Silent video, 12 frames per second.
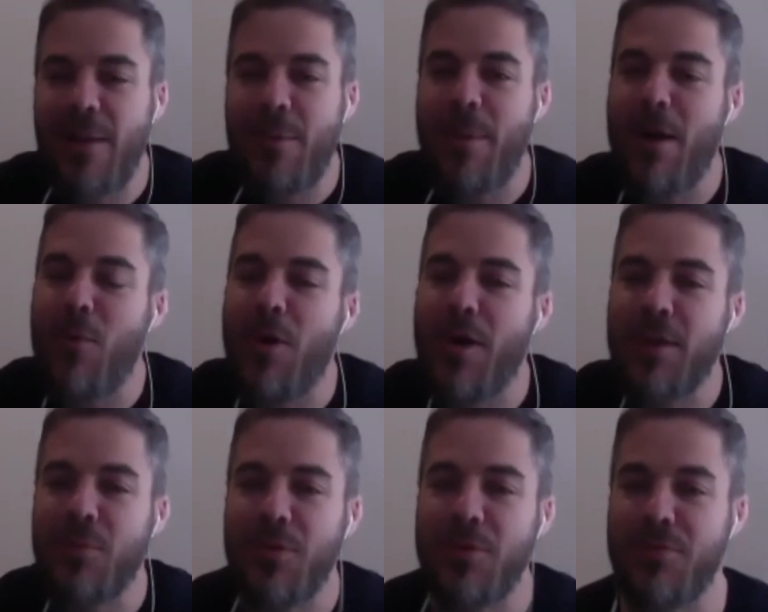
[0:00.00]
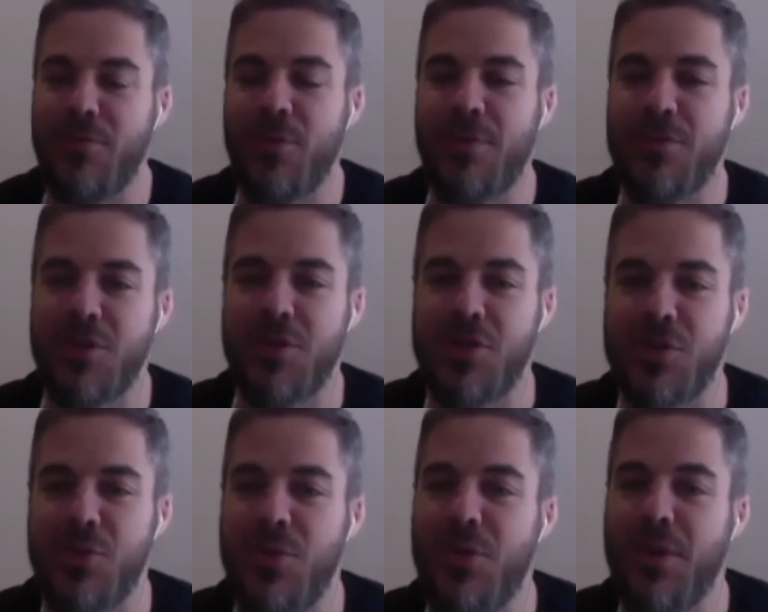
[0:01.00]
about, working with Sugar
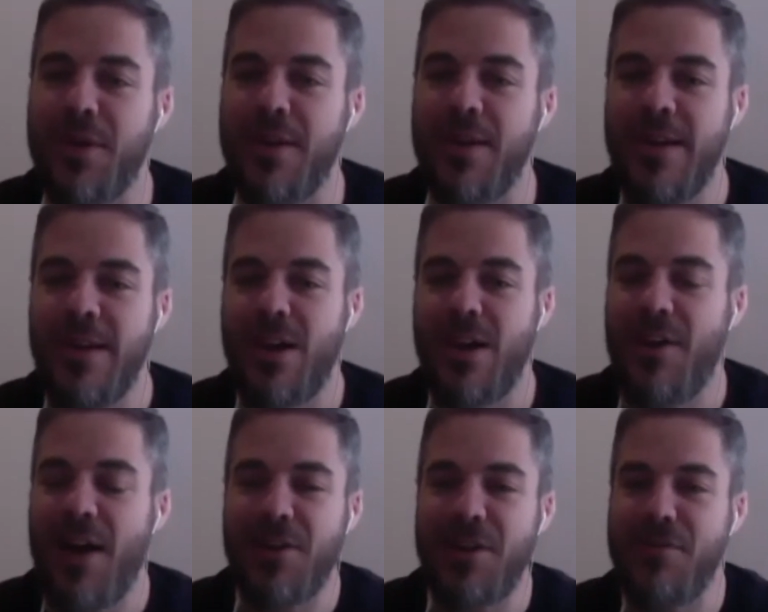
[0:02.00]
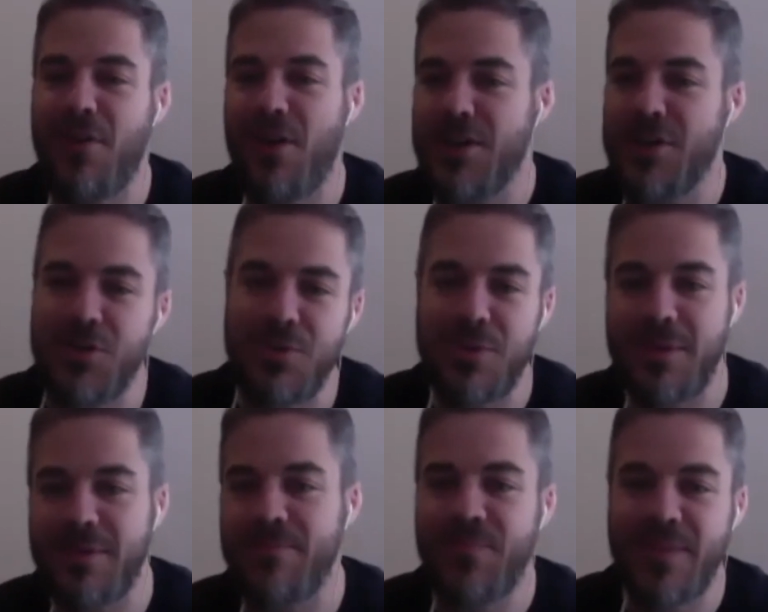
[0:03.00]
Sean, and kind of how did he find you,
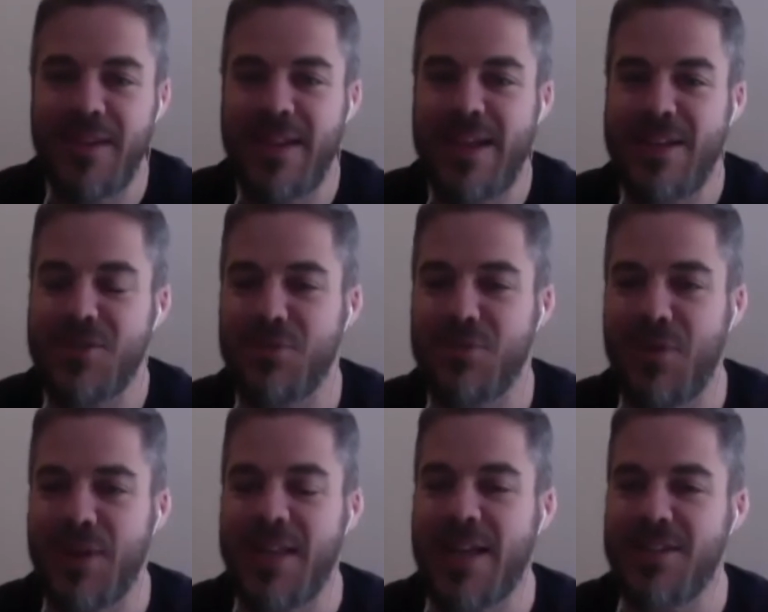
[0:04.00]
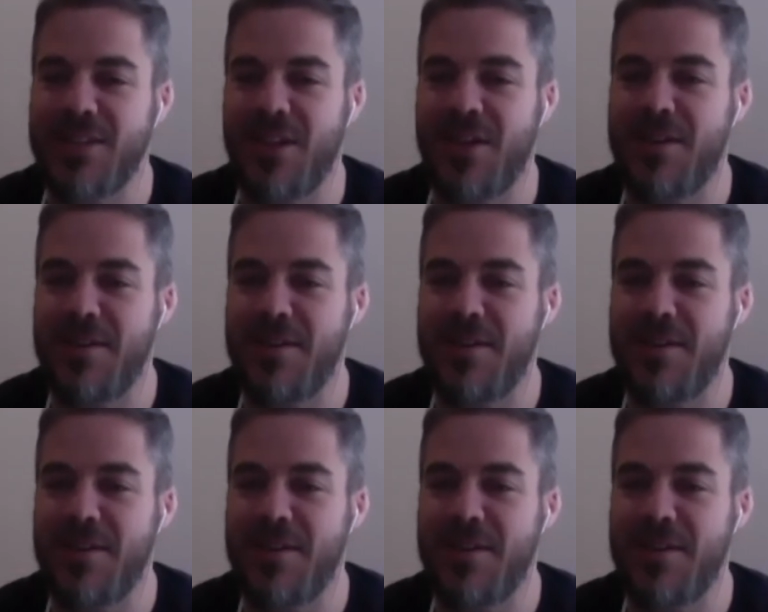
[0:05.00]
and that sort of, where did that start?